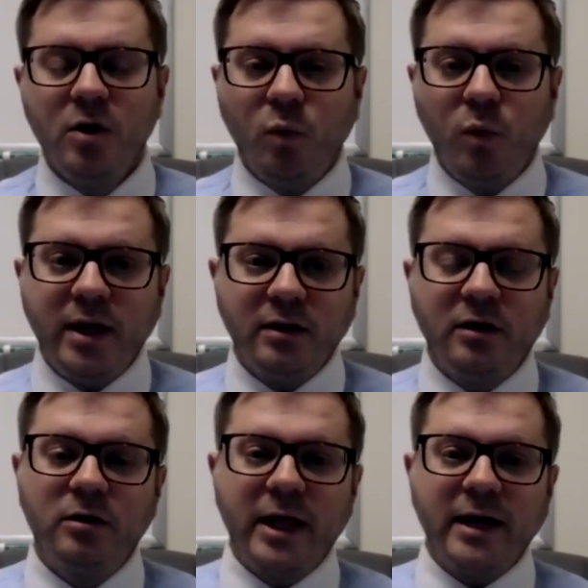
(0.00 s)
we can
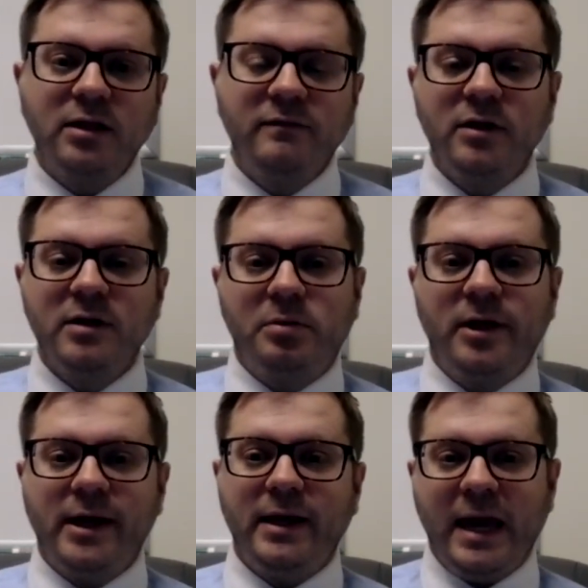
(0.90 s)
collectively
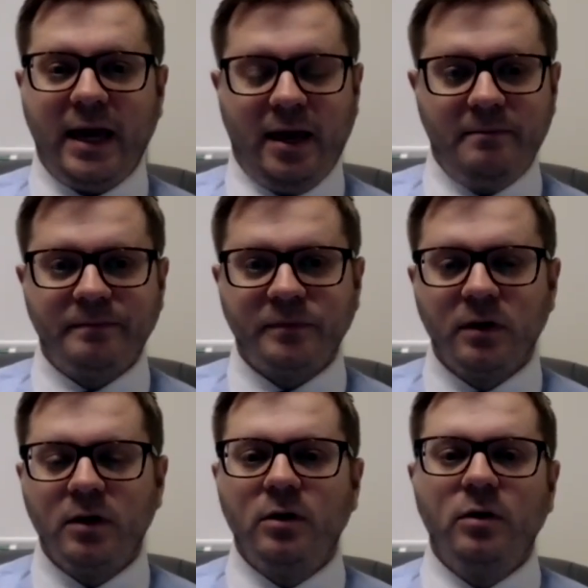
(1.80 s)
play a game
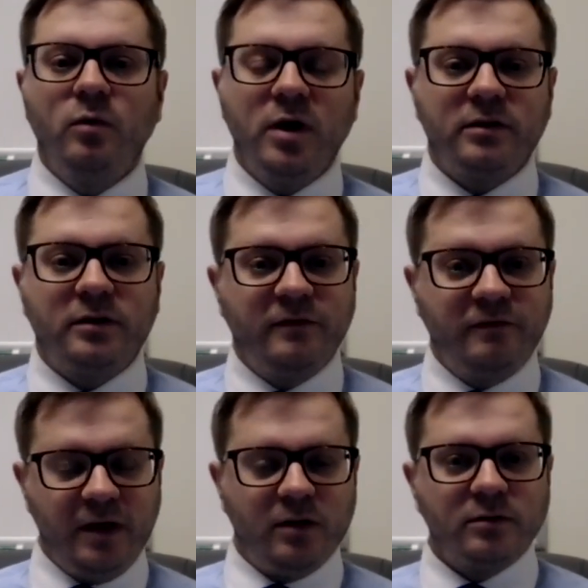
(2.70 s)
with the
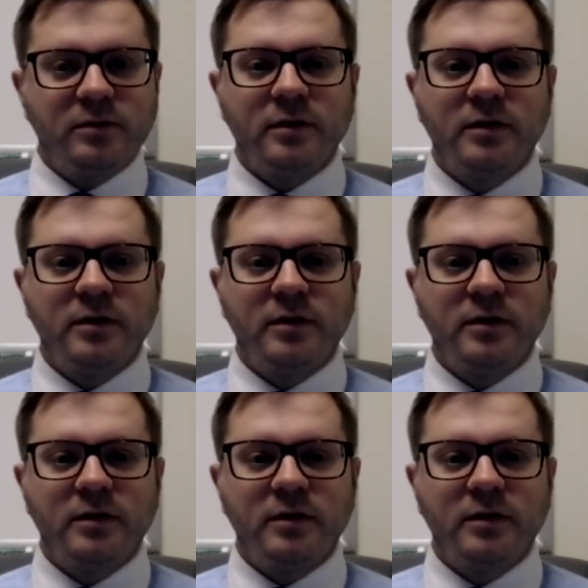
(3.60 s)
field.